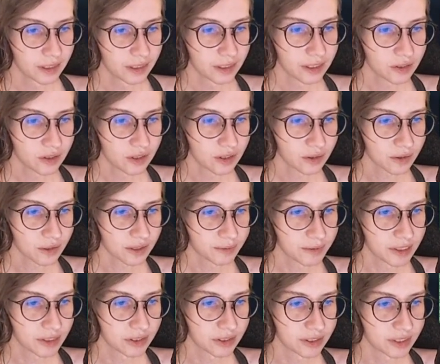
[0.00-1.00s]
This year,
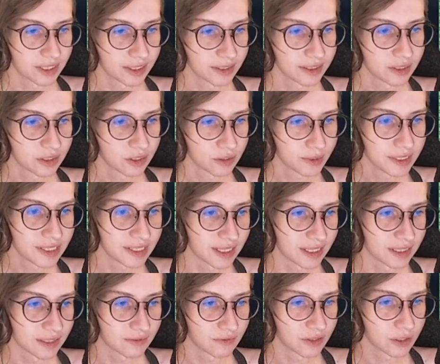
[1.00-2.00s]
lawmakers in at least 3
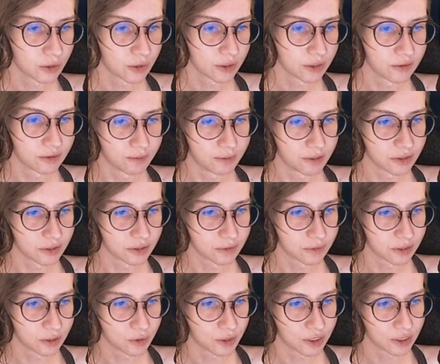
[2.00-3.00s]
states have introduced bills to
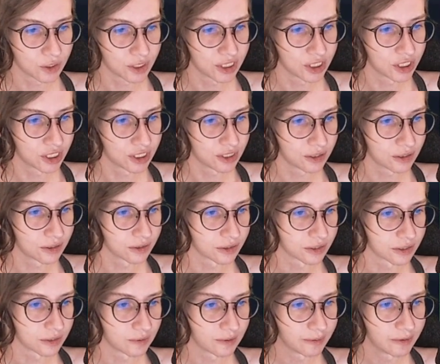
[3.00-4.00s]
restrict transgender
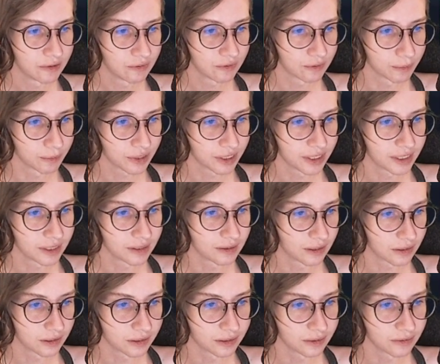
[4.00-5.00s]
girls and women from playing
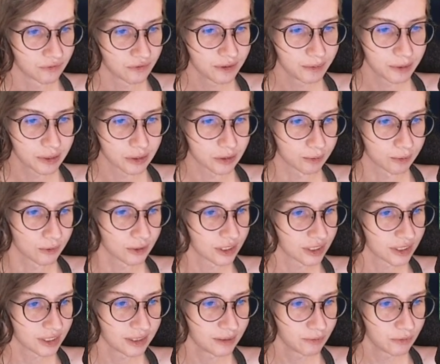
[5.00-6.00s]
on female
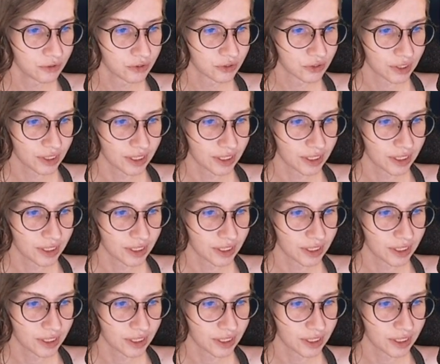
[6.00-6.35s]
sports teams,